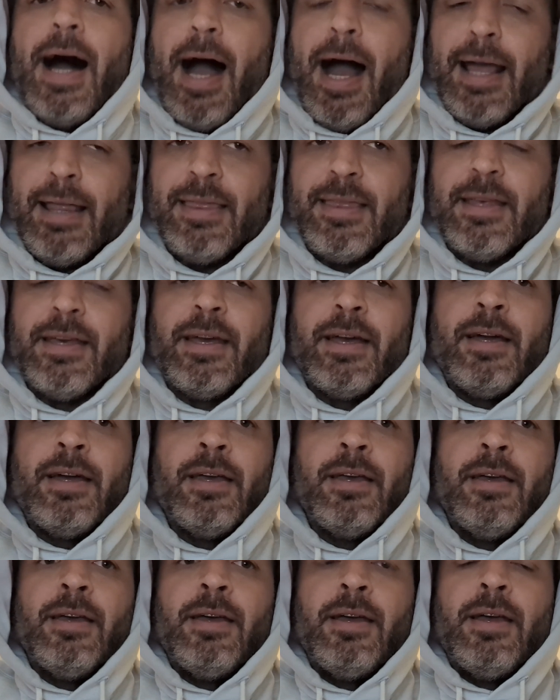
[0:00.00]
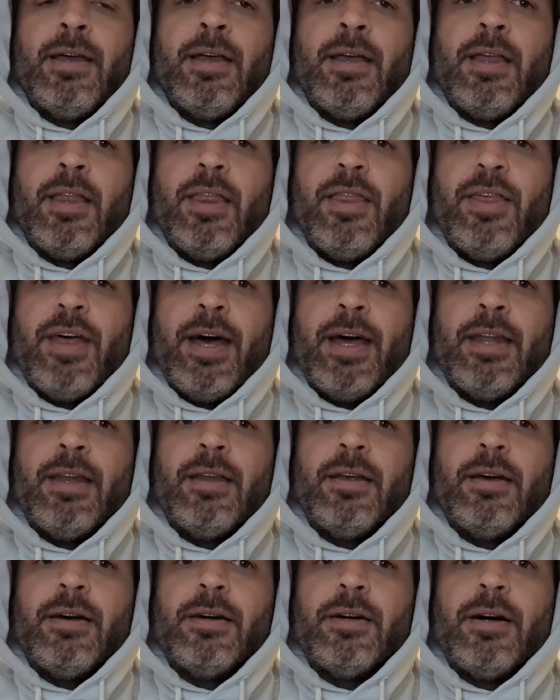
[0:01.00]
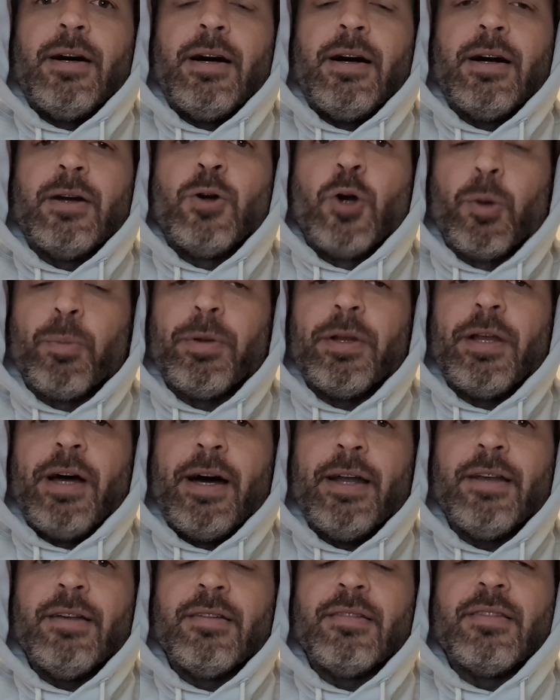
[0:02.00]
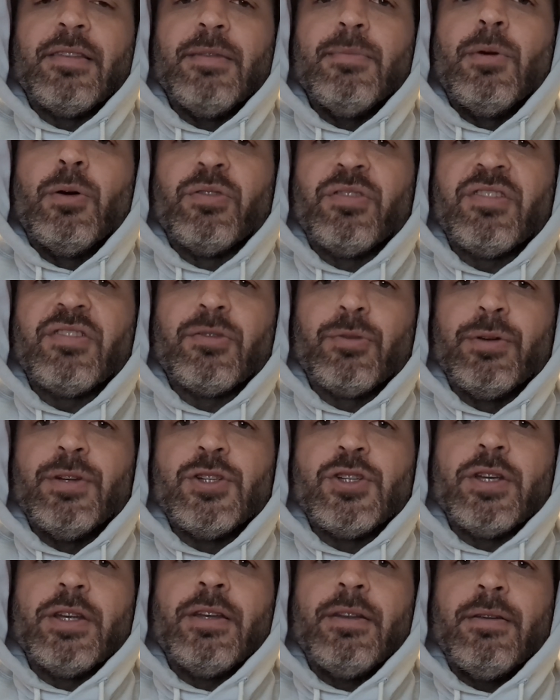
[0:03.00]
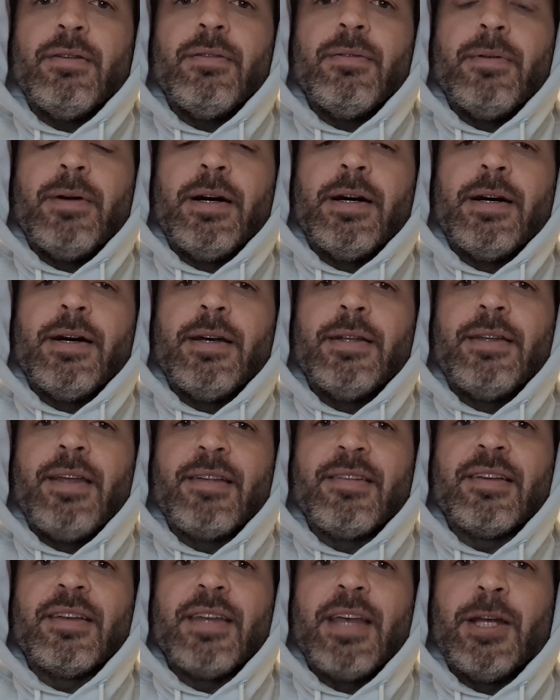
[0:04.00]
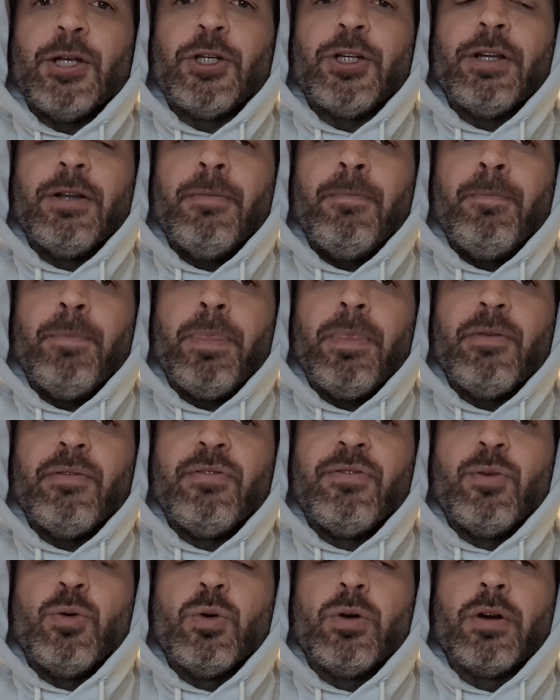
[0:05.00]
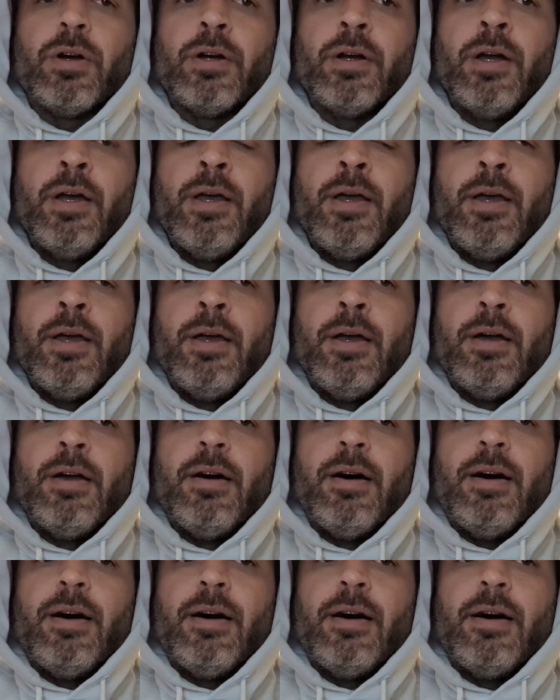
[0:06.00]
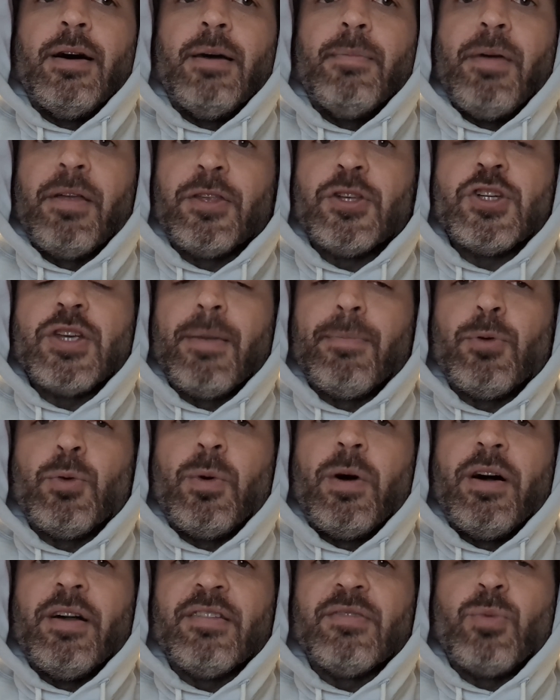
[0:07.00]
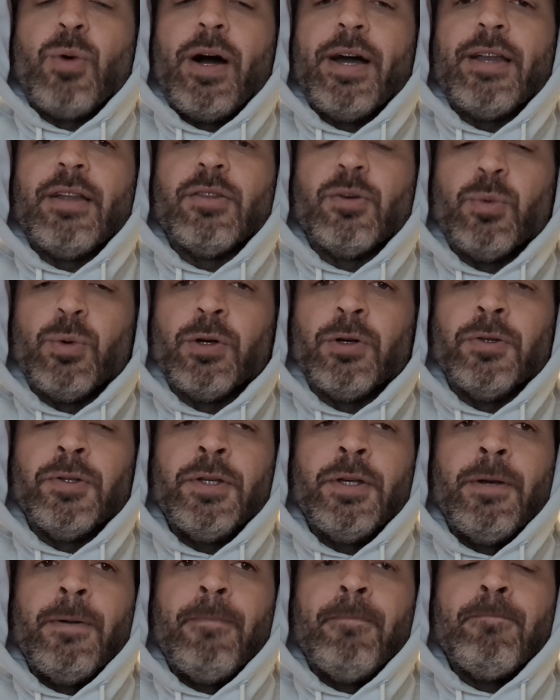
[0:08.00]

I think that Corpinnat is the most stringent designation for method champenoise wine in the world.